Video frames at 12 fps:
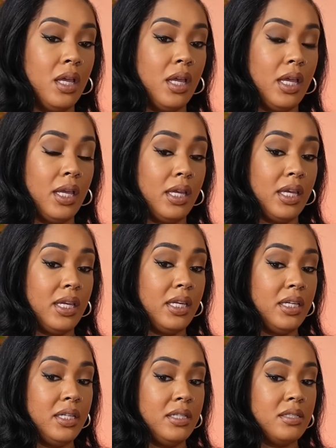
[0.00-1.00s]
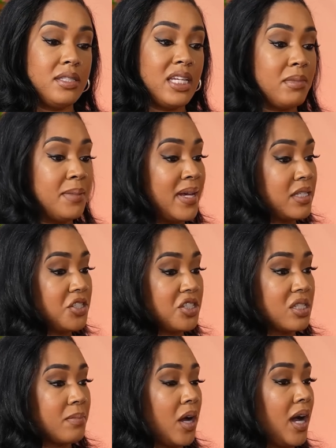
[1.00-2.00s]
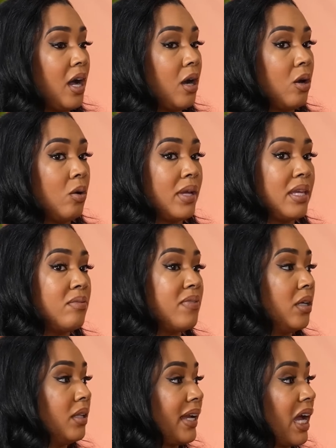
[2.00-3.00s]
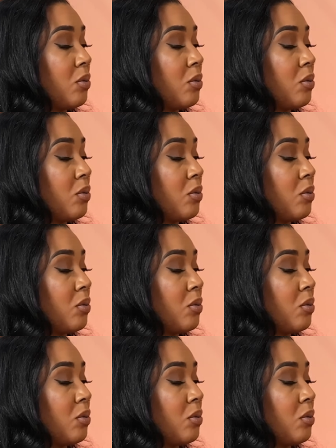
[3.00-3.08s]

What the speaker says: he sent me messages about how he felt like I was